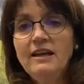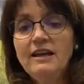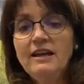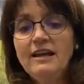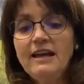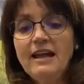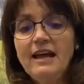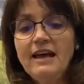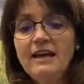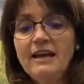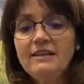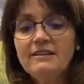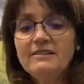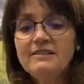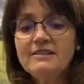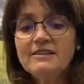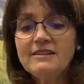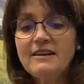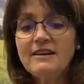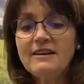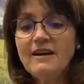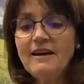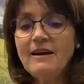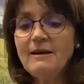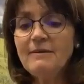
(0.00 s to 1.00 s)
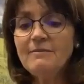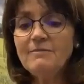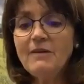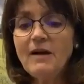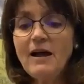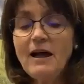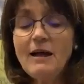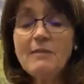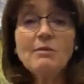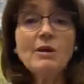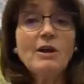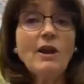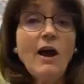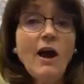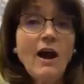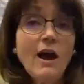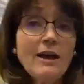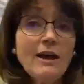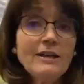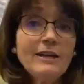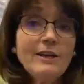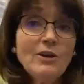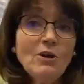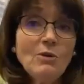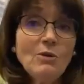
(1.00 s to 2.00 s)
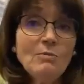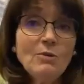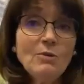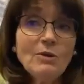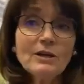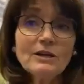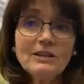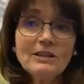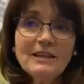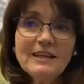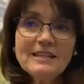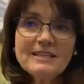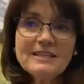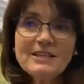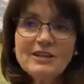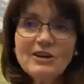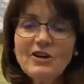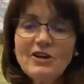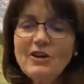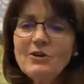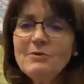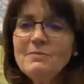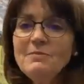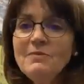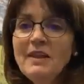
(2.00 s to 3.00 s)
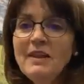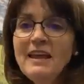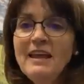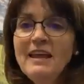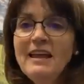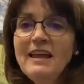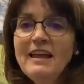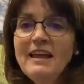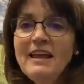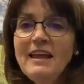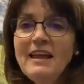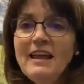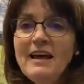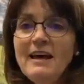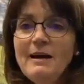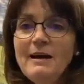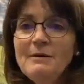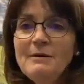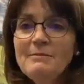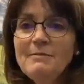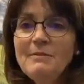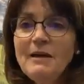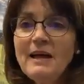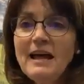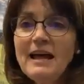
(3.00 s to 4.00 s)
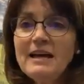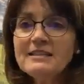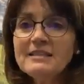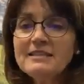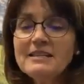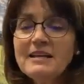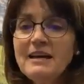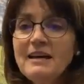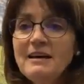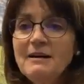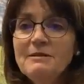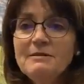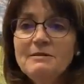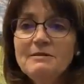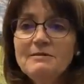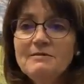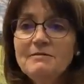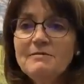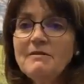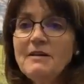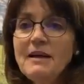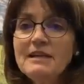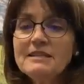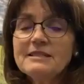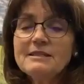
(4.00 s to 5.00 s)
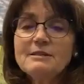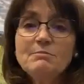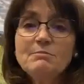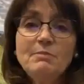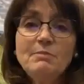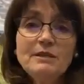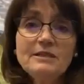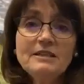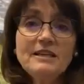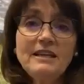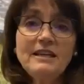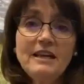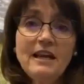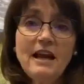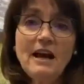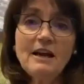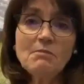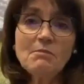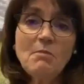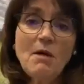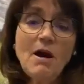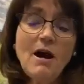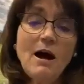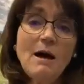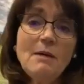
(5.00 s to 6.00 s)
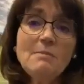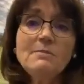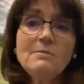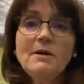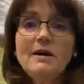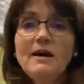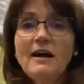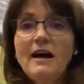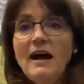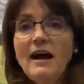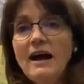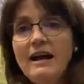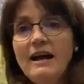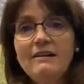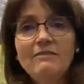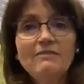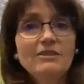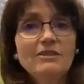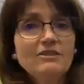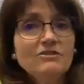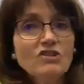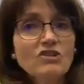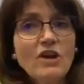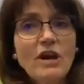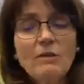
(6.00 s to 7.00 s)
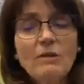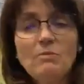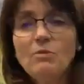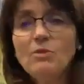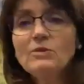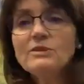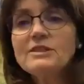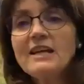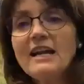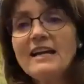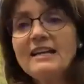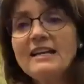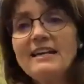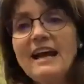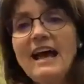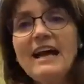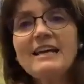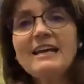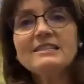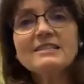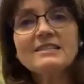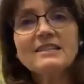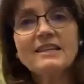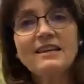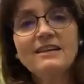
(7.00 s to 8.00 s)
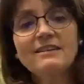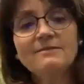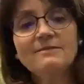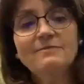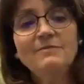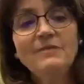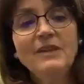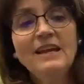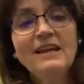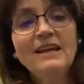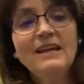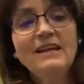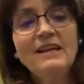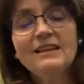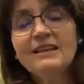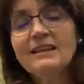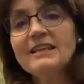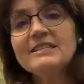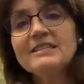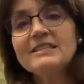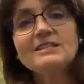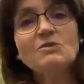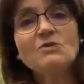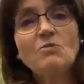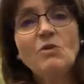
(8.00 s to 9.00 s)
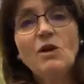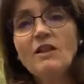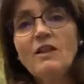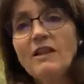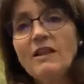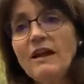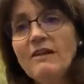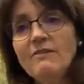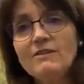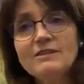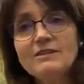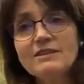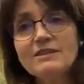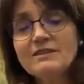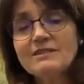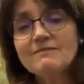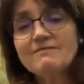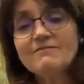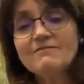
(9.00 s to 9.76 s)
And I'm an audiobook listener. As a busy young mom, I would try to multitask and listen while I was